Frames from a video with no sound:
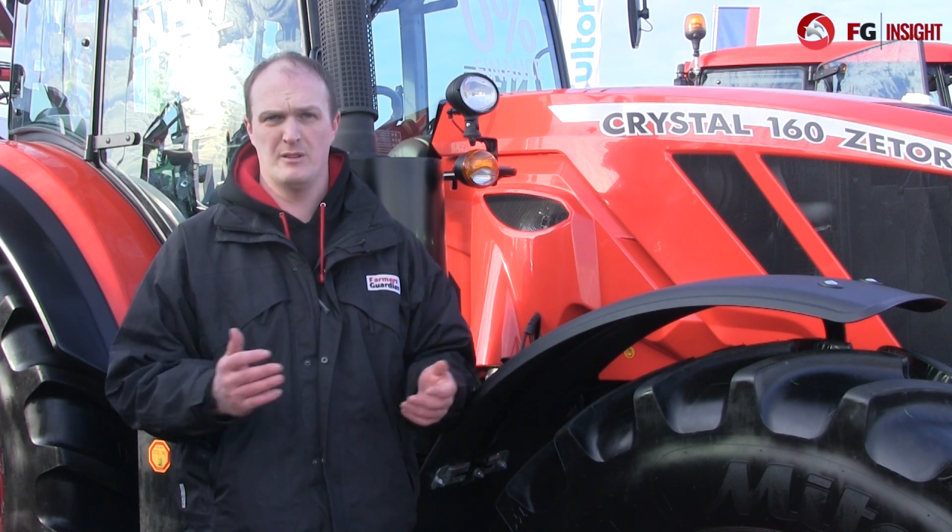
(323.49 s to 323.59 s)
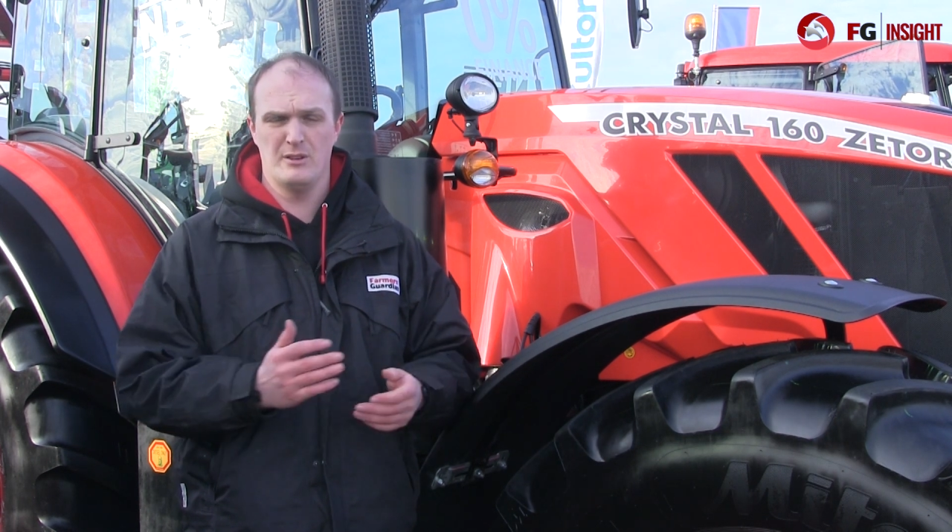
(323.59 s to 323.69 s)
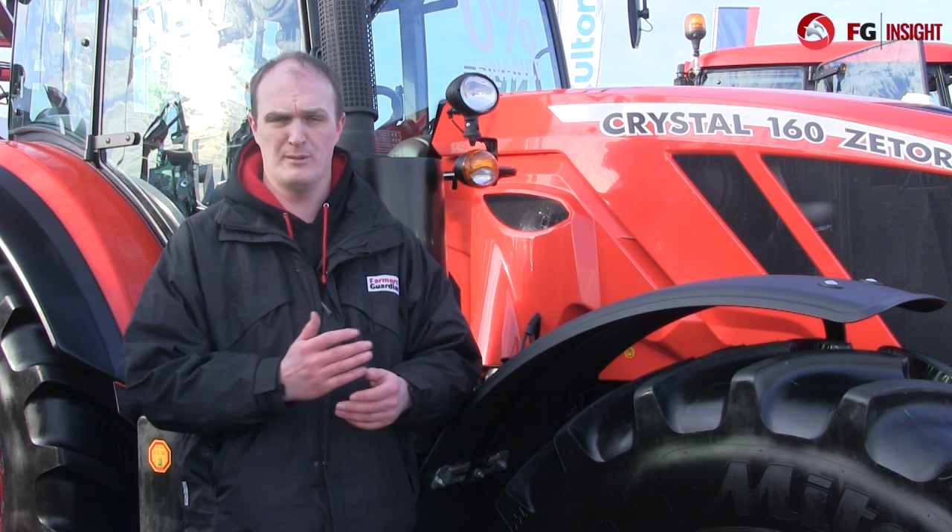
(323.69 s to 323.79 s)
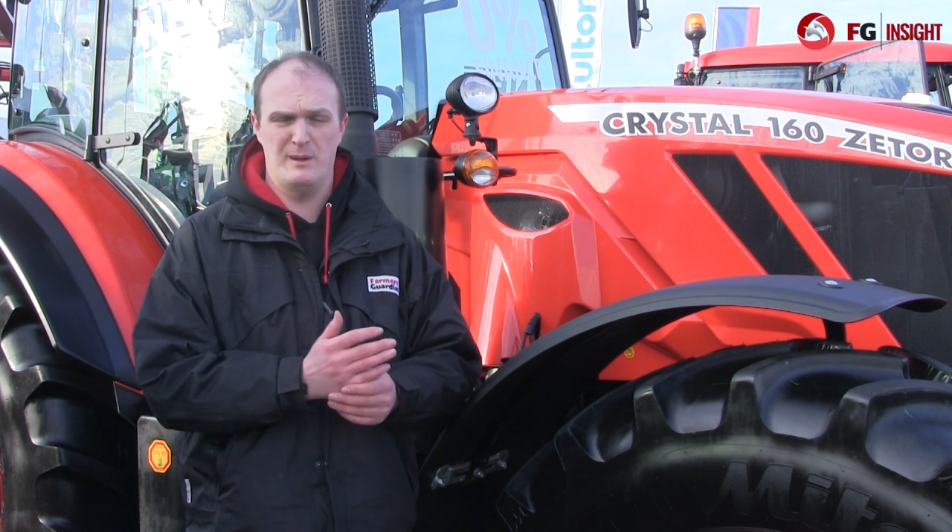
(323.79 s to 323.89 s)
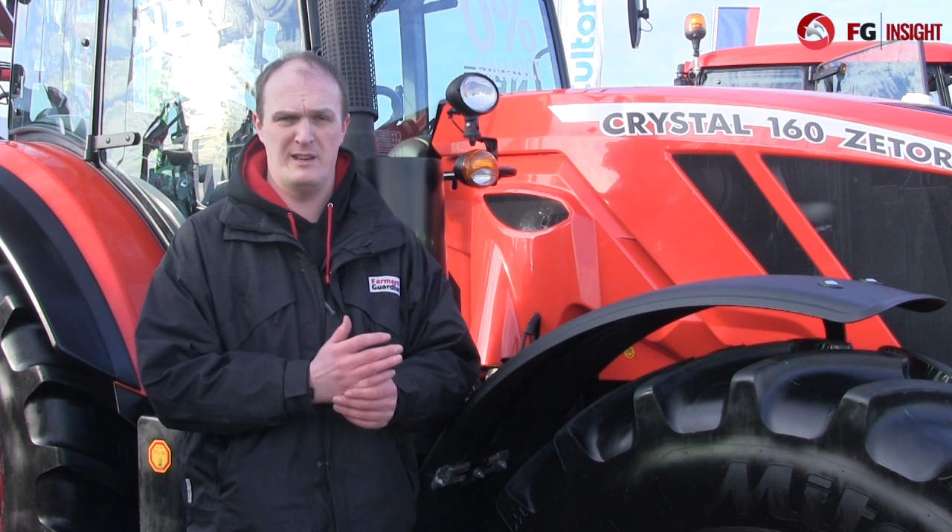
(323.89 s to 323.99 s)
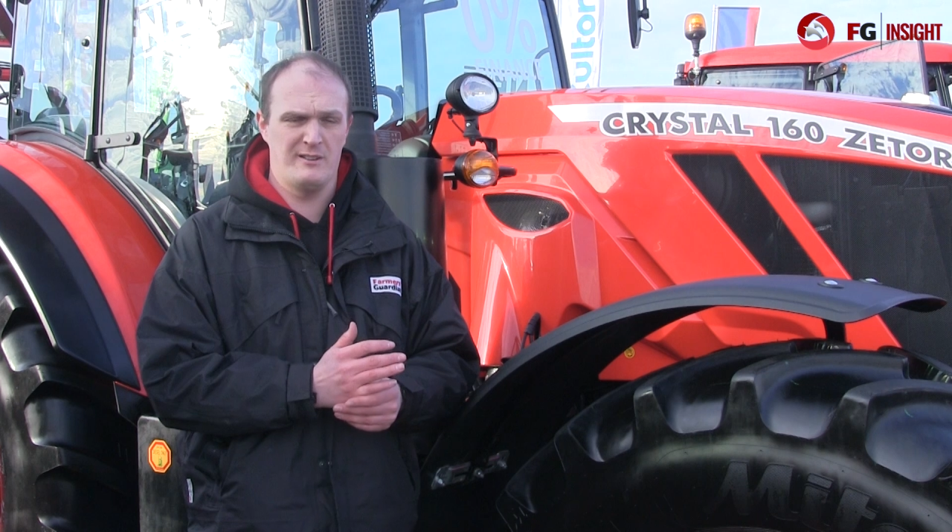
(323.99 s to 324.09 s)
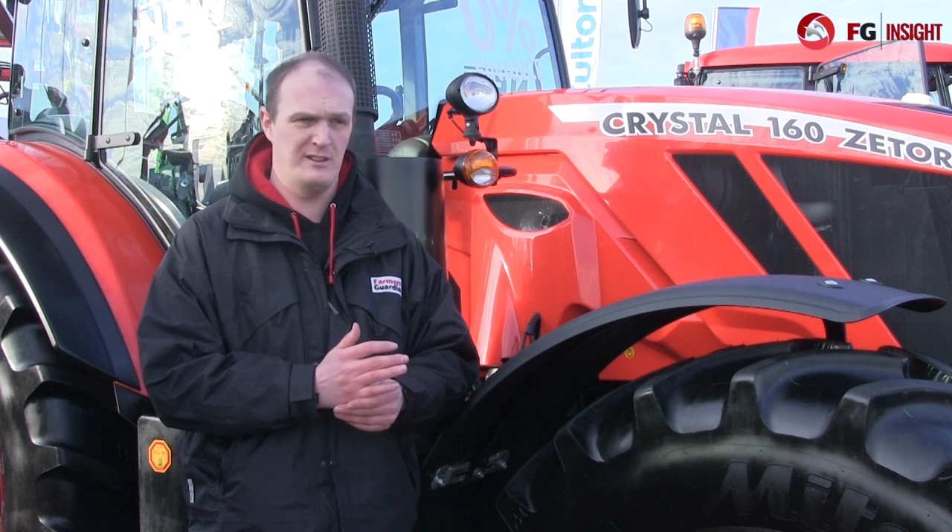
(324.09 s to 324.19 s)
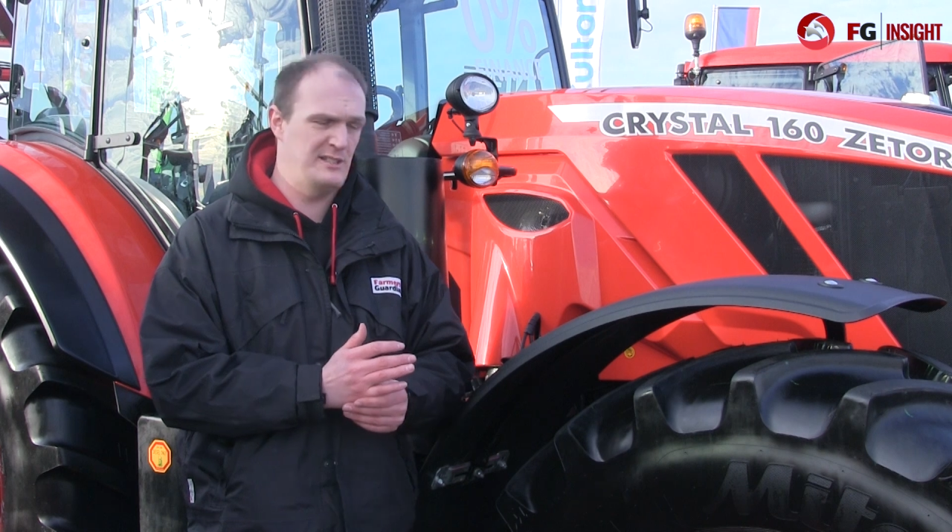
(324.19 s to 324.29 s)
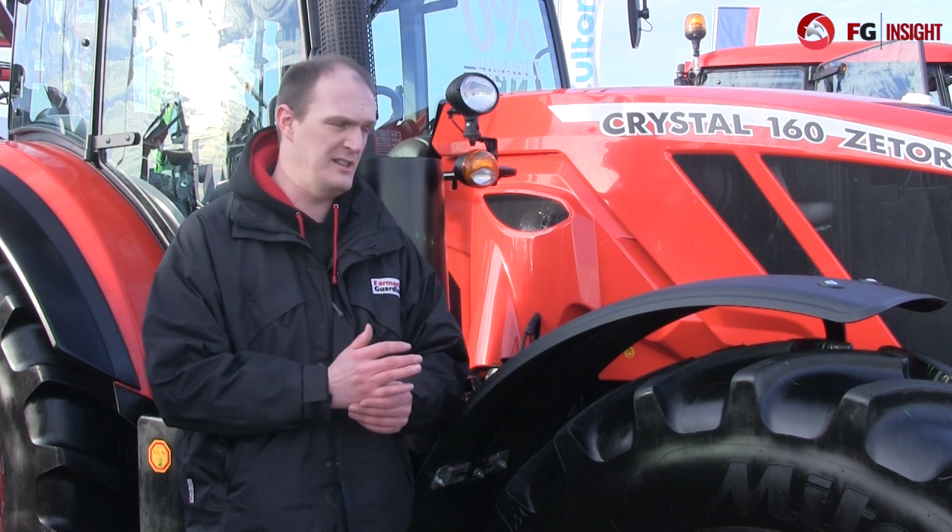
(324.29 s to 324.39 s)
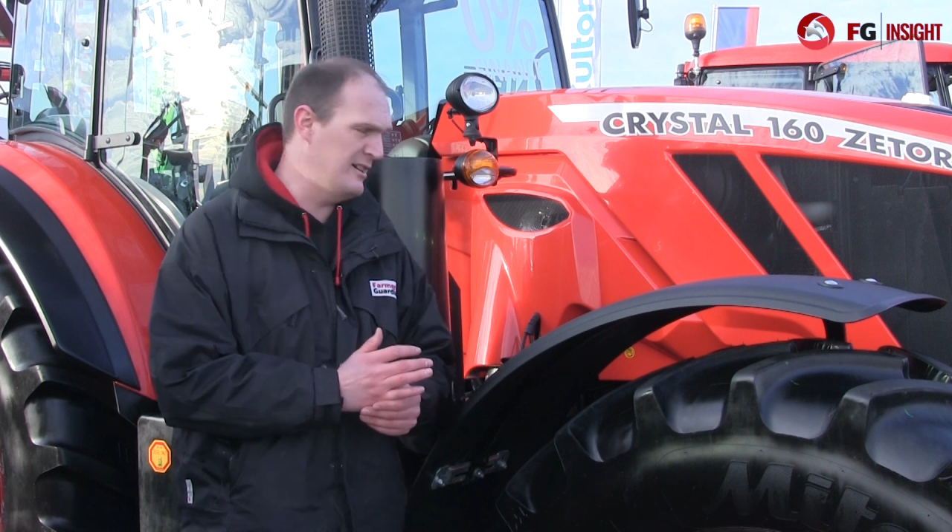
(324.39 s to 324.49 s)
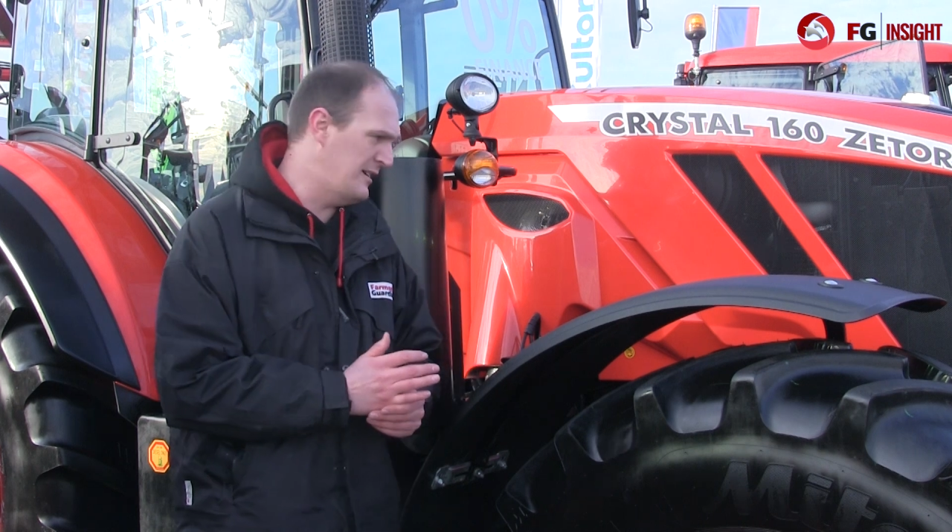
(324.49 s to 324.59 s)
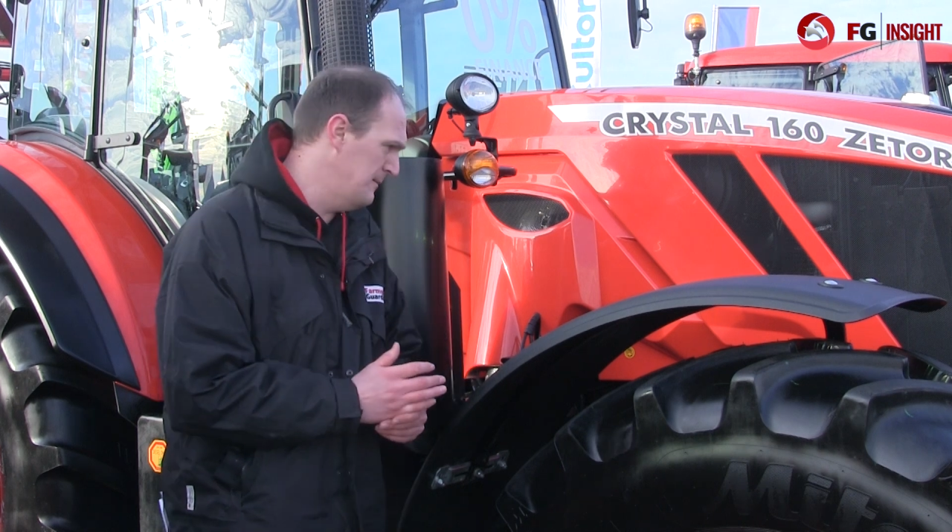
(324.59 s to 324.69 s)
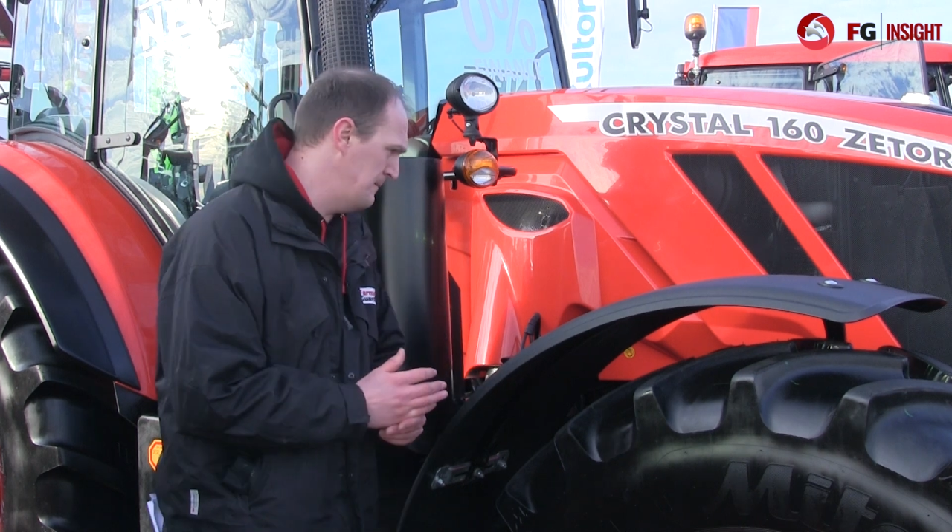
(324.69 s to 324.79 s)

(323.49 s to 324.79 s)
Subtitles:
good pedigree stock.